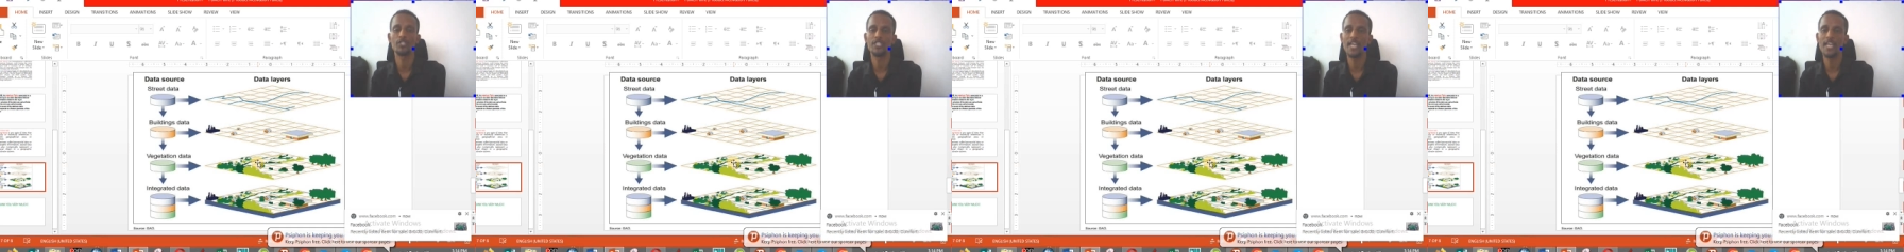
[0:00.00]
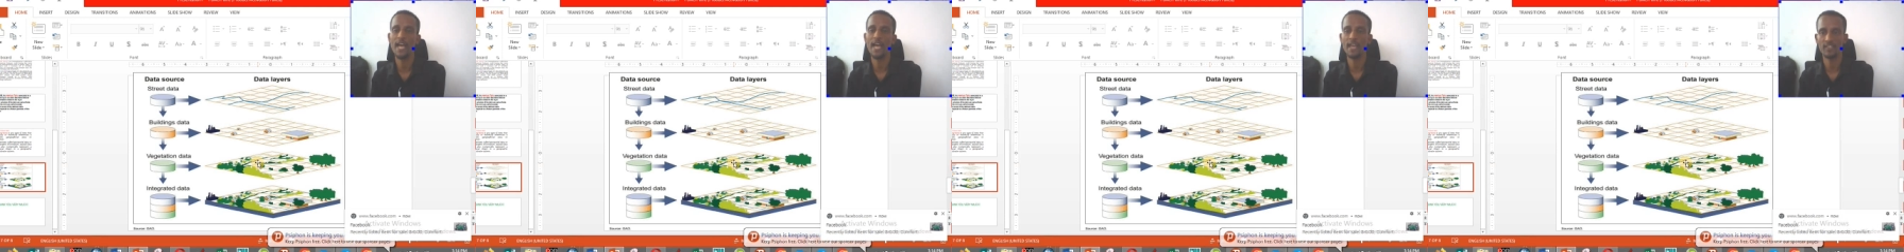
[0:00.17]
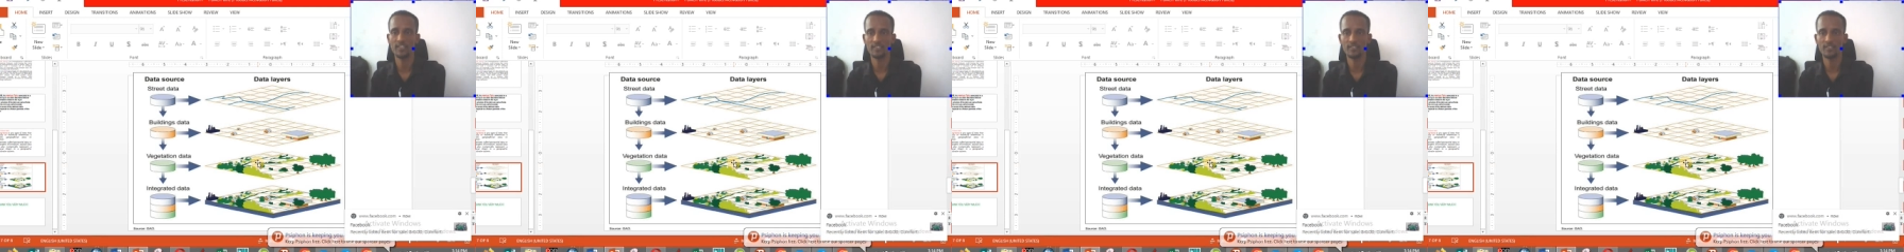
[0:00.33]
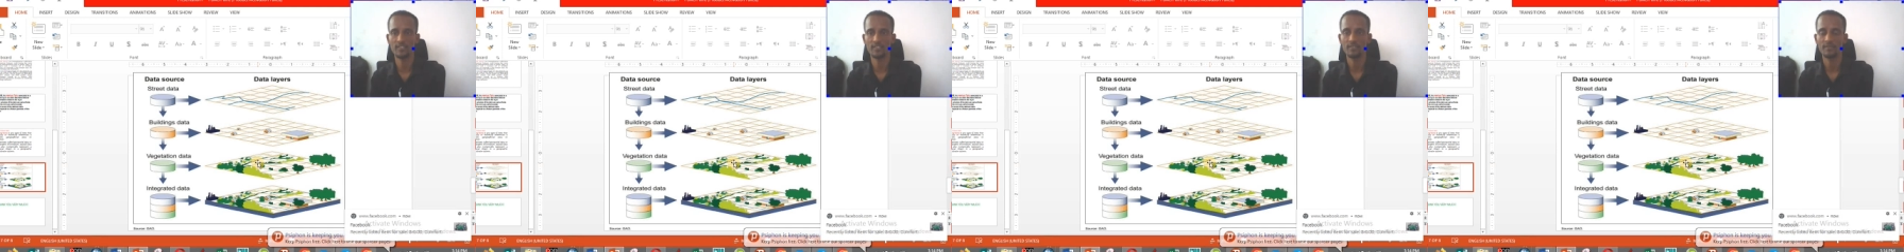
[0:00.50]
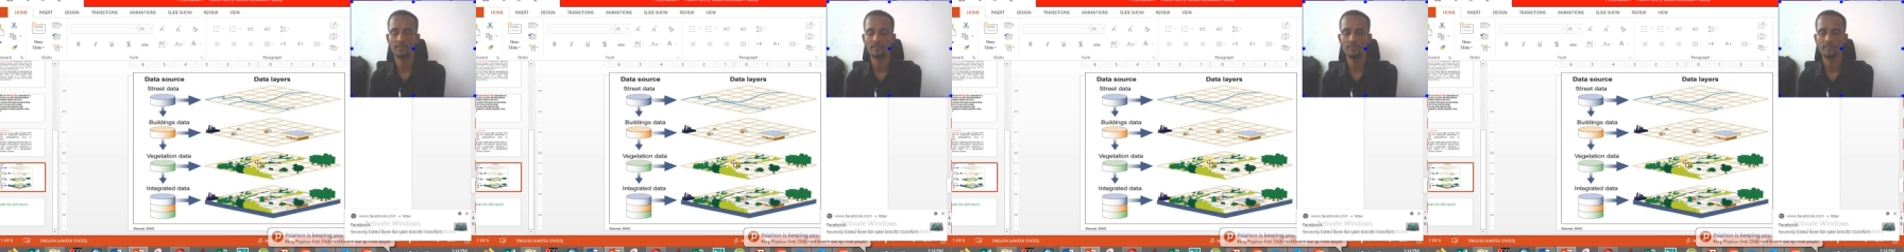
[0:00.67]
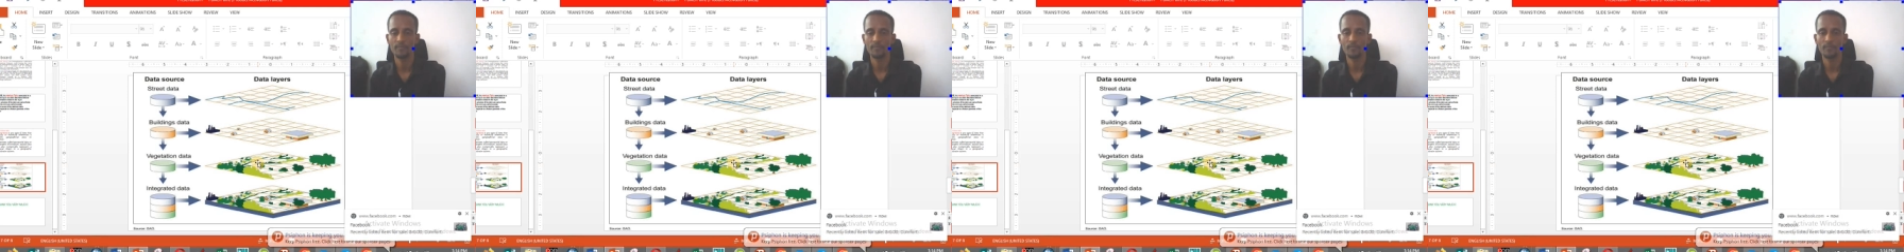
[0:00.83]
GIS.
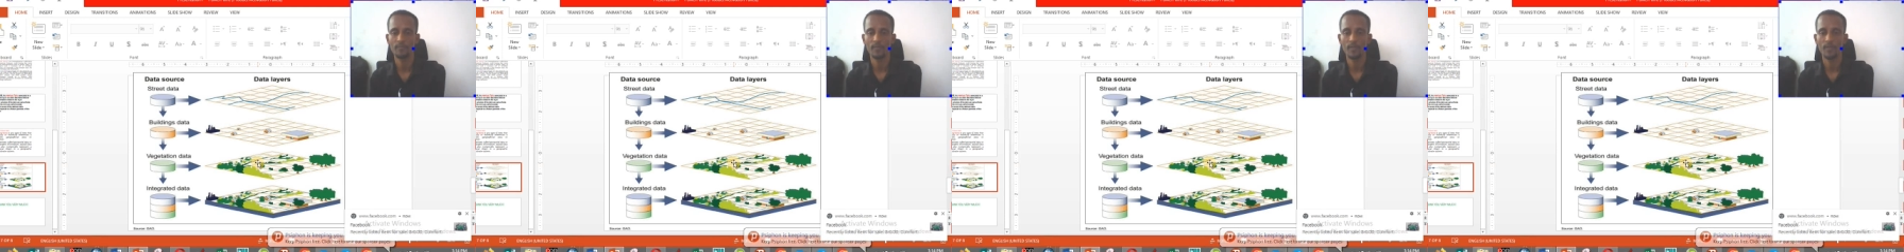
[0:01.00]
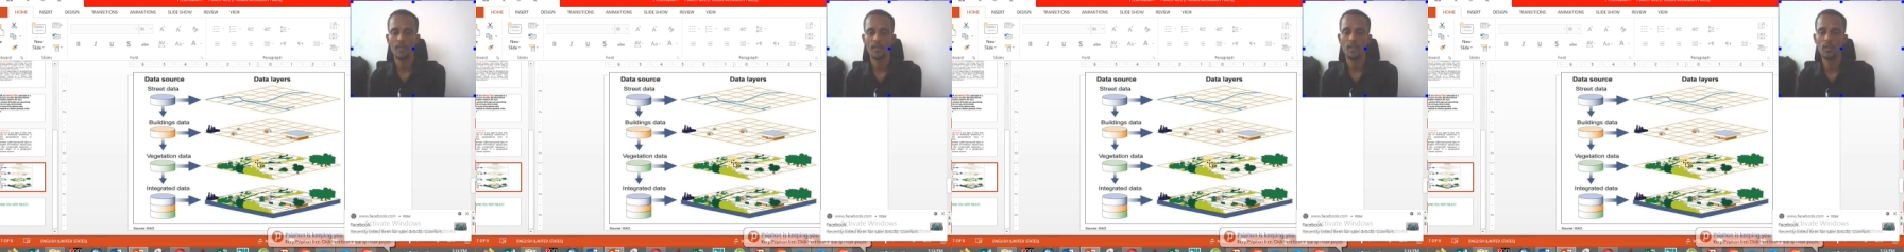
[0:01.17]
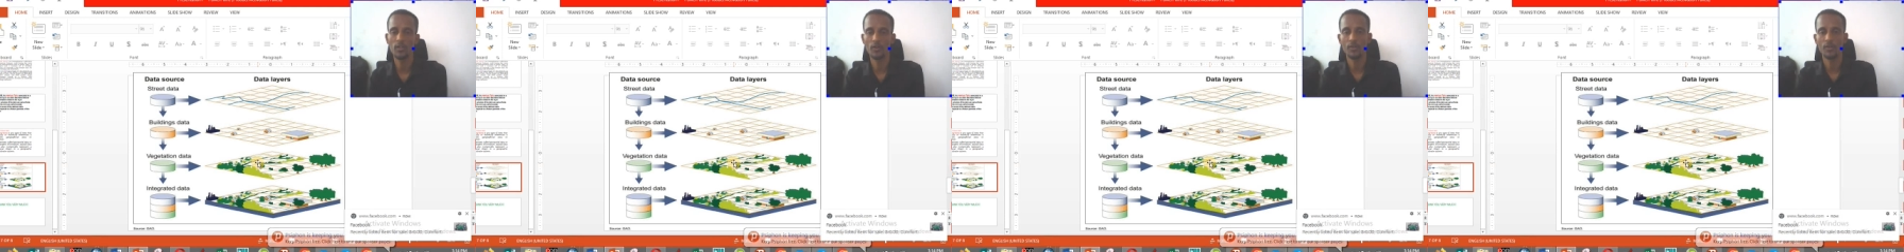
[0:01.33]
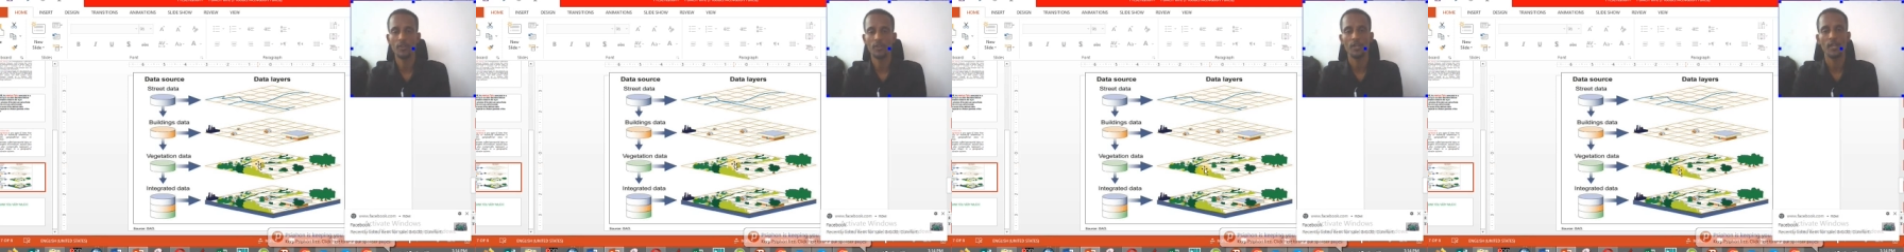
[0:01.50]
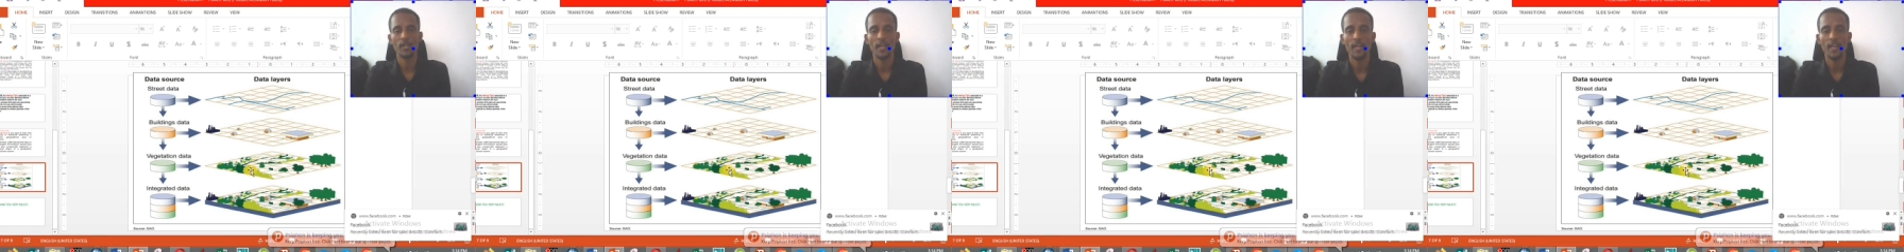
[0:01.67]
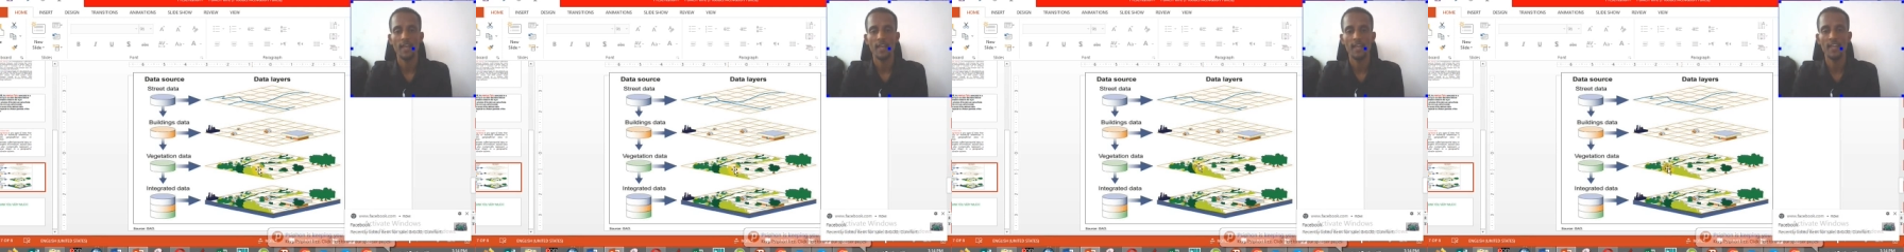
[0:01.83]
Look,
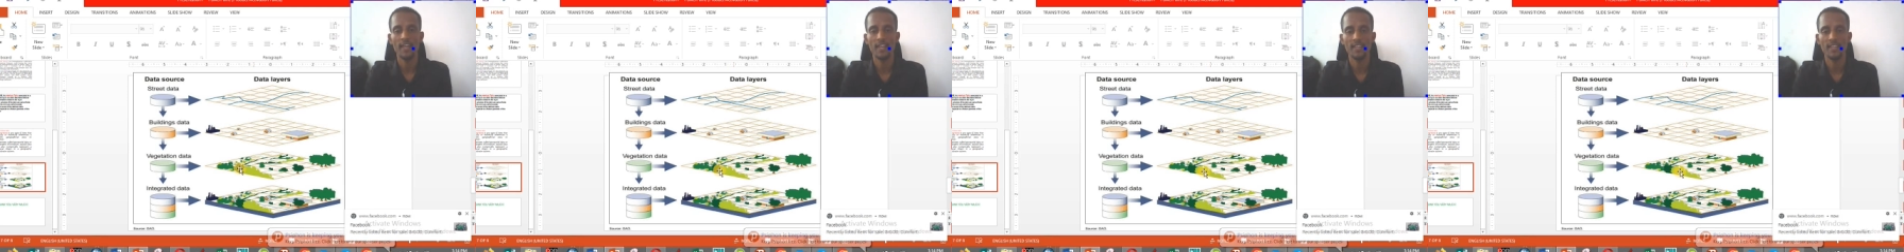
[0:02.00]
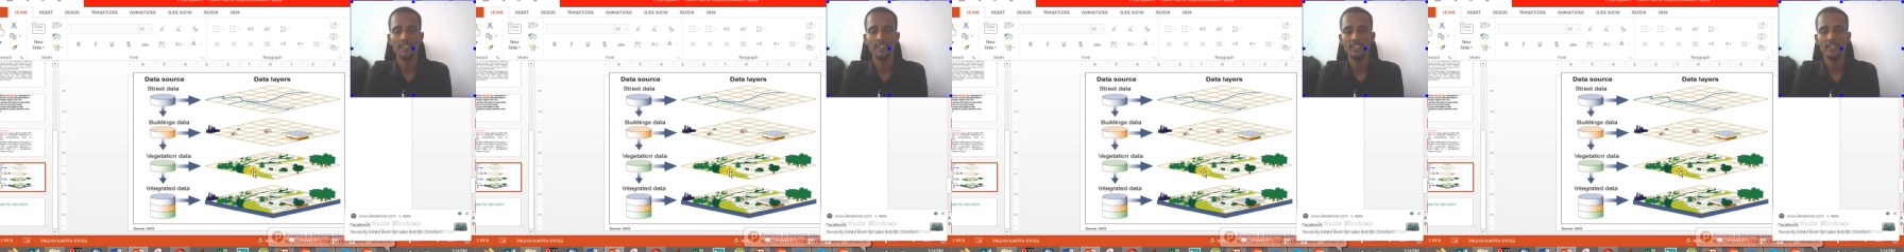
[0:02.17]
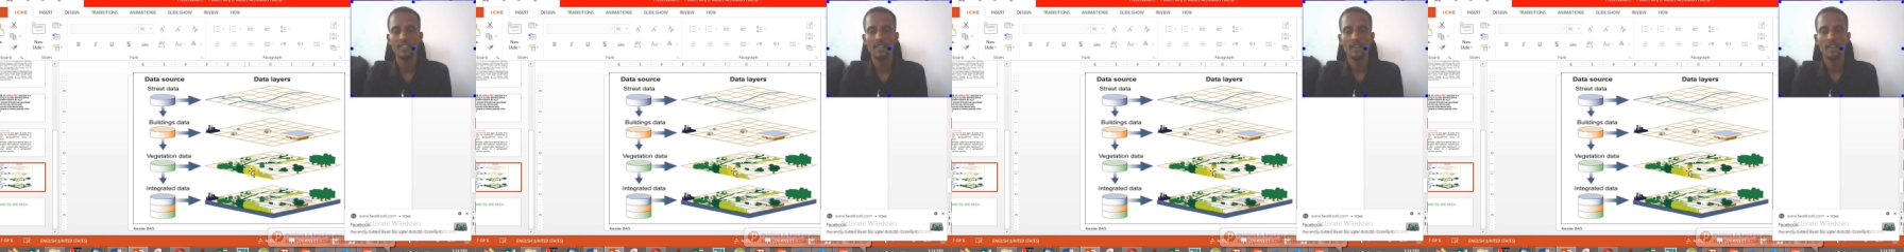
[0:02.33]
here is